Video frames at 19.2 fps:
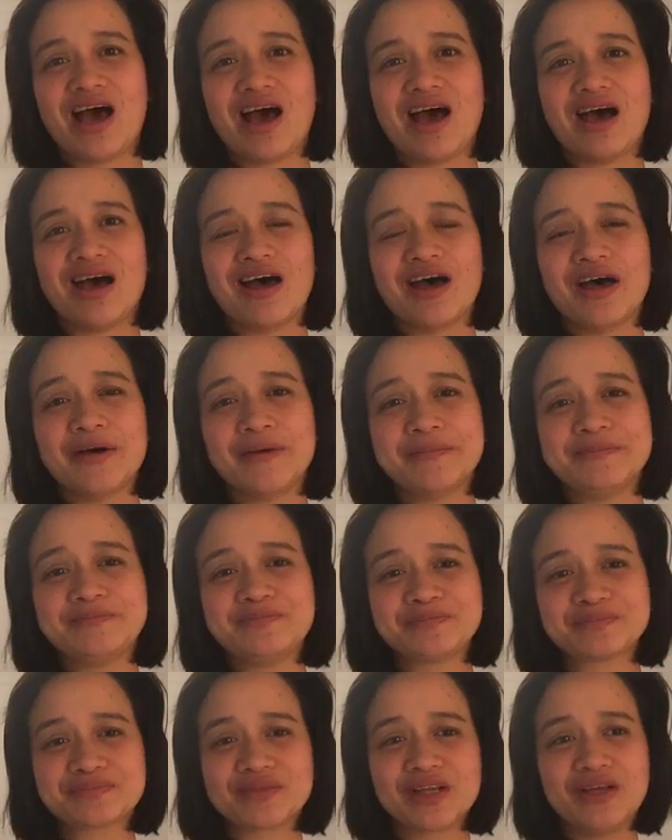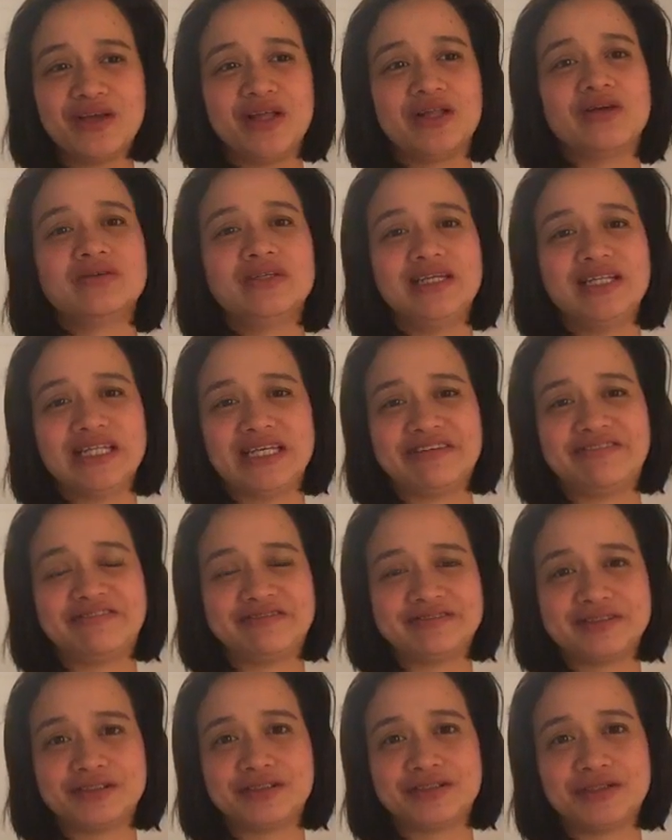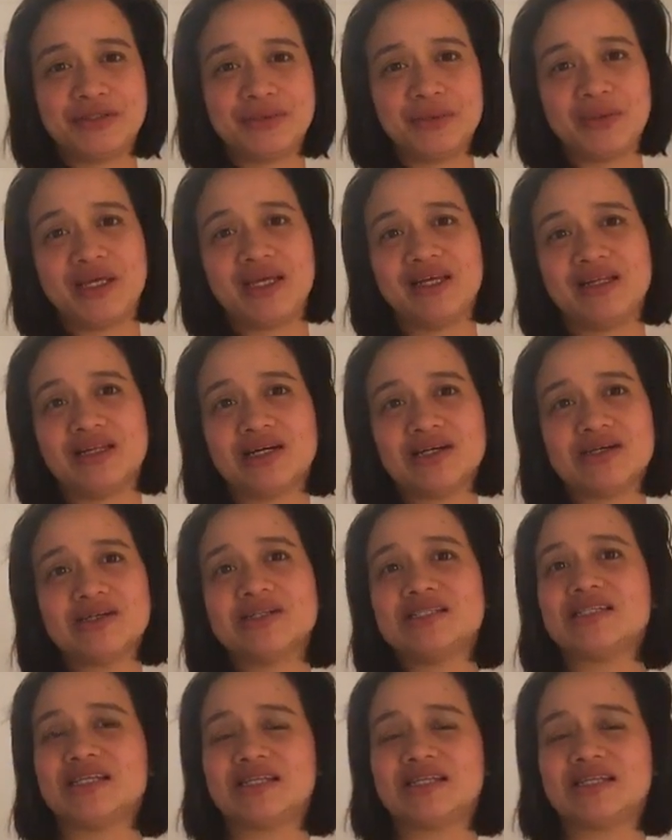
you can only lift 2 kilos,